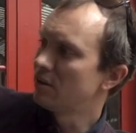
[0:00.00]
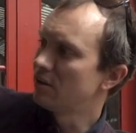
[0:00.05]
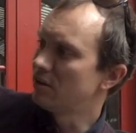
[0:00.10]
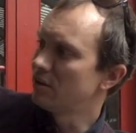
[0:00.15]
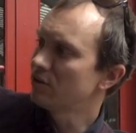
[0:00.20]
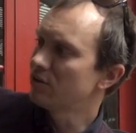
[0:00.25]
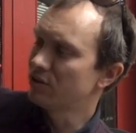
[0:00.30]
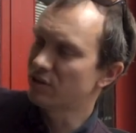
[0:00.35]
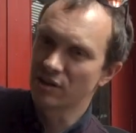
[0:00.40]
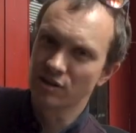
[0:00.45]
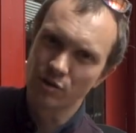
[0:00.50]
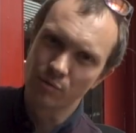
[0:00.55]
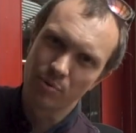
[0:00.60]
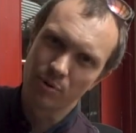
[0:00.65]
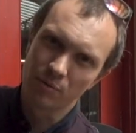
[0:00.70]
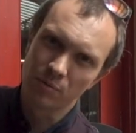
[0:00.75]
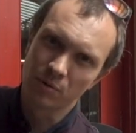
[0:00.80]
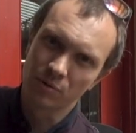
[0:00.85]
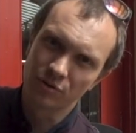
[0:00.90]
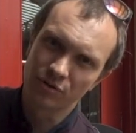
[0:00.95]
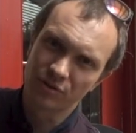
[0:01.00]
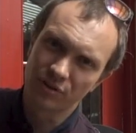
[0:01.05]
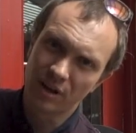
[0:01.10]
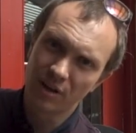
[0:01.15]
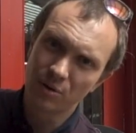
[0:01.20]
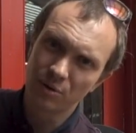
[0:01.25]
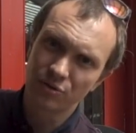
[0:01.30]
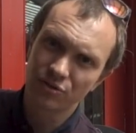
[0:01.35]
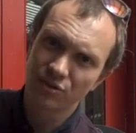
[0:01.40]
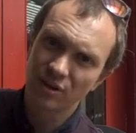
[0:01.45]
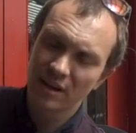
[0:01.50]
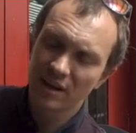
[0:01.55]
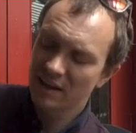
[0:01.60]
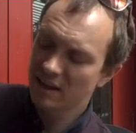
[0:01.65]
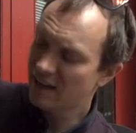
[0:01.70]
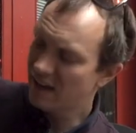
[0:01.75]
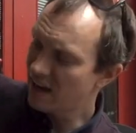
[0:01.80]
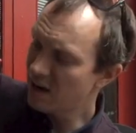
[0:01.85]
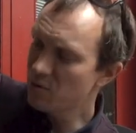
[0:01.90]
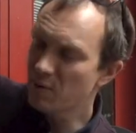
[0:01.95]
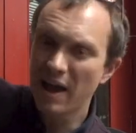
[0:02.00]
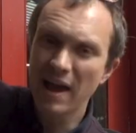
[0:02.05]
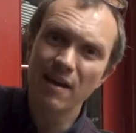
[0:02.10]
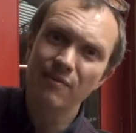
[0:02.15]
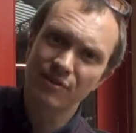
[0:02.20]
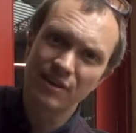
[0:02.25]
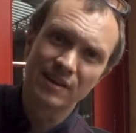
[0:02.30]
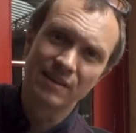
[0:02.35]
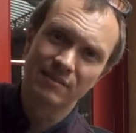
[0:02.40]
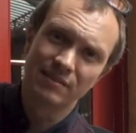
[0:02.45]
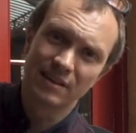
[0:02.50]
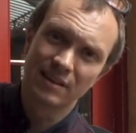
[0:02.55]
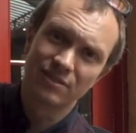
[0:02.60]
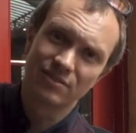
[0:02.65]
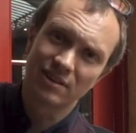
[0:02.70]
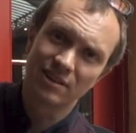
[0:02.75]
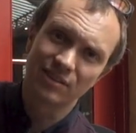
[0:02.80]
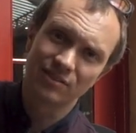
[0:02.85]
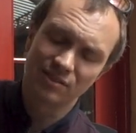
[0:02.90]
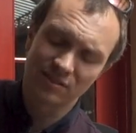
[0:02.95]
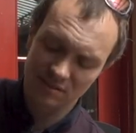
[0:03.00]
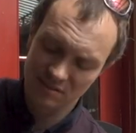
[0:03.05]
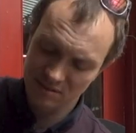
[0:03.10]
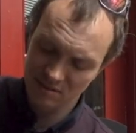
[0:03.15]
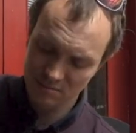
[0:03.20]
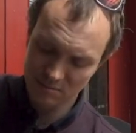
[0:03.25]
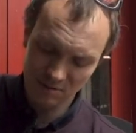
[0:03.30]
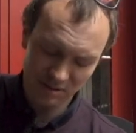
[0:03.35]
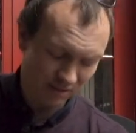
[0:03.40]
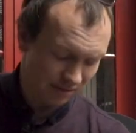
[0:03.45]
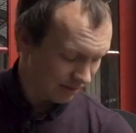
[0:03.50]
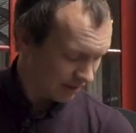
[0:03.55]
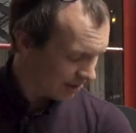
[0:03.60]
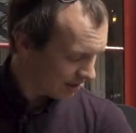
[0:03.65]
the other thing you probably want to know is, how heavy is it? Well,